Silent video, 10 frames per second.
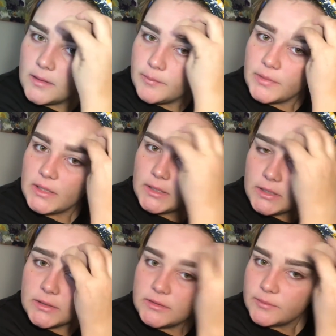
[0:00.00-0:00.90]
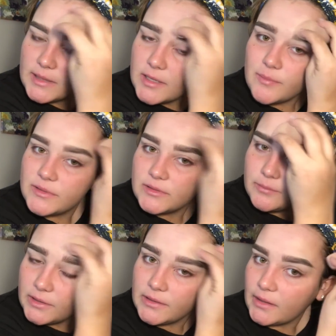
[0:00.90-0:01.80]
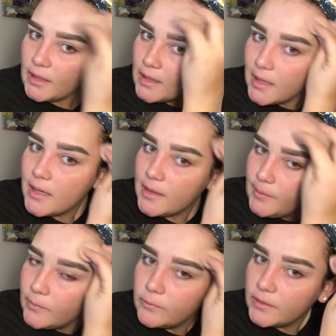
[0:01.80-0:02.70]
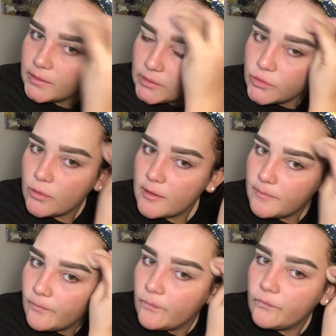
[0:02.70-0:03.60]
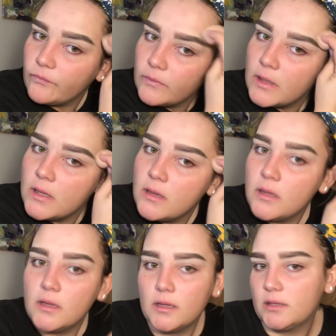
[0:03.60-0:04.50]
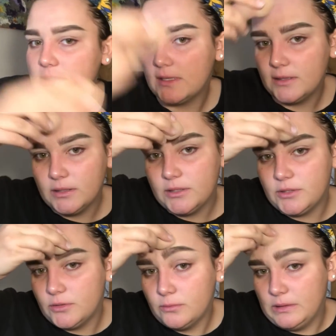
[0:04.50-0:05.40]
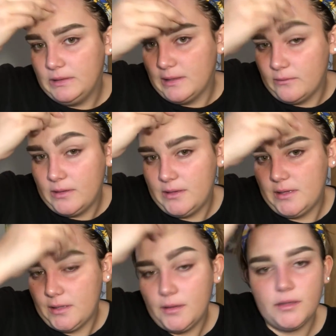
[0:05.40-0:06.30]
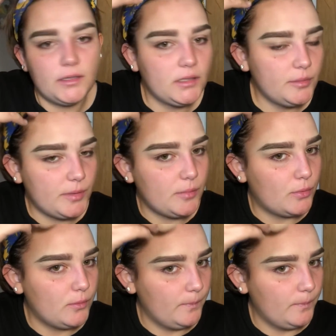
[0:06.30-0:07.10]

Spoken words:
Because makeup is something that I really enjoy. It has nothing to do with how I think I look to other people.